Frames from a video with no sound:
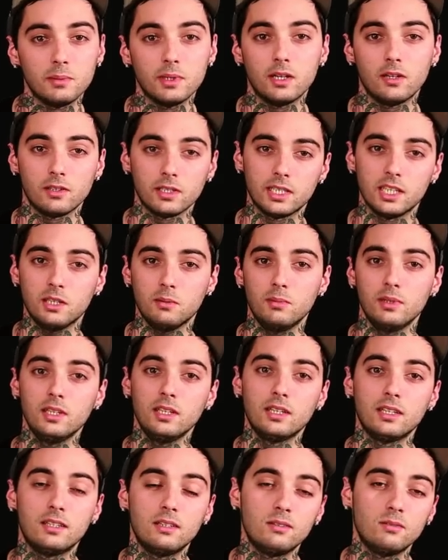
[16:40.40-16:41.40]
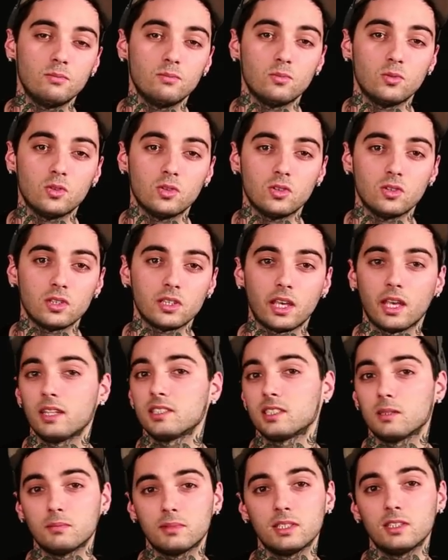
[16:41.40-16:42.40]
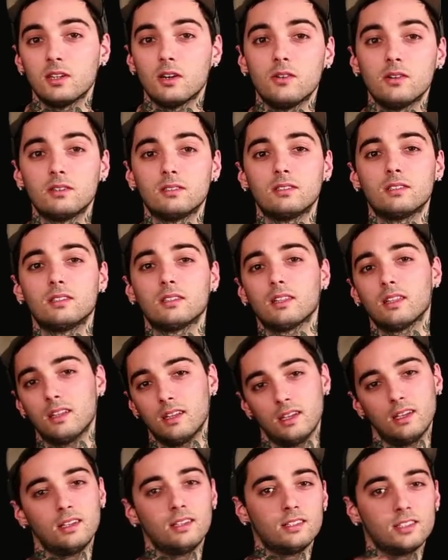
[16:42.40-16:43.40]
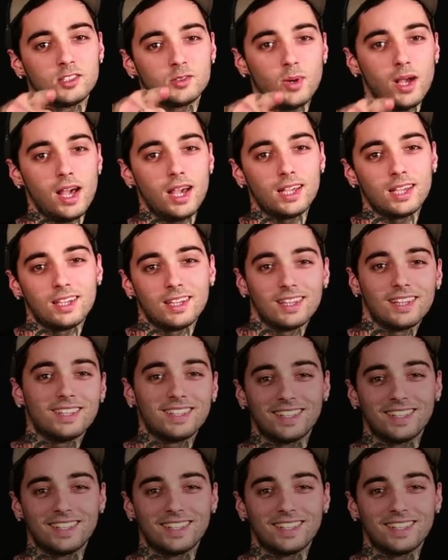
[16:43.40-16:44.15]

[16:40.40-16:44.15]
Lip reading: email and kick me, and we'll get something going. Swag.